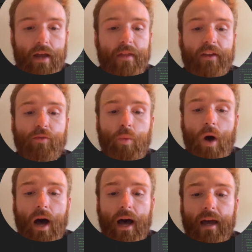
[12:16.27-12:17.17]
That's
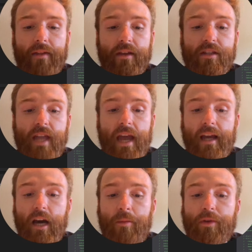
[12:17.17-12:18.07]
why they stack
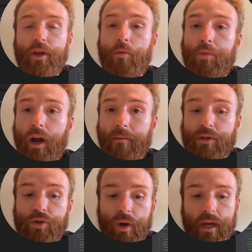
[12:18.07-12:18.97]
up with no break
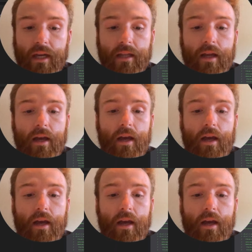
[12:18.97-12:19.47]
between